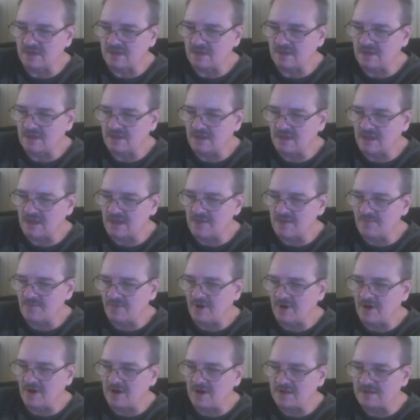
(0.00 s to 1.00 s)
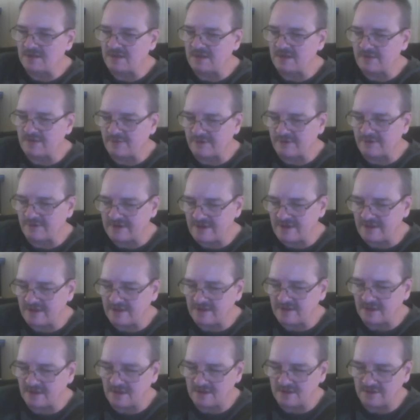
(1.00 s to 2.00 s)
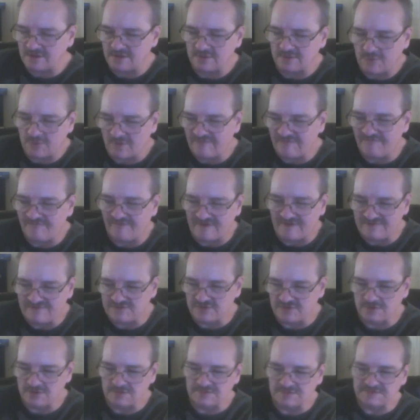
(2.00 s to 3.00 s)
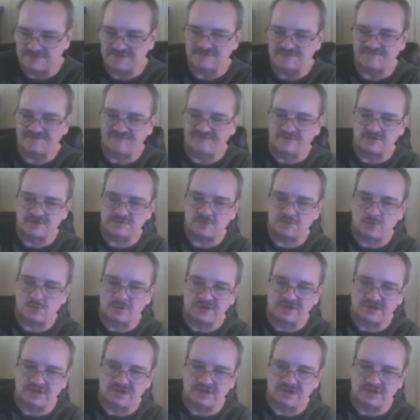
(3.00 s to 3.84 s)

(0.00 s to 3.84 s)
he created 125 journals his first week.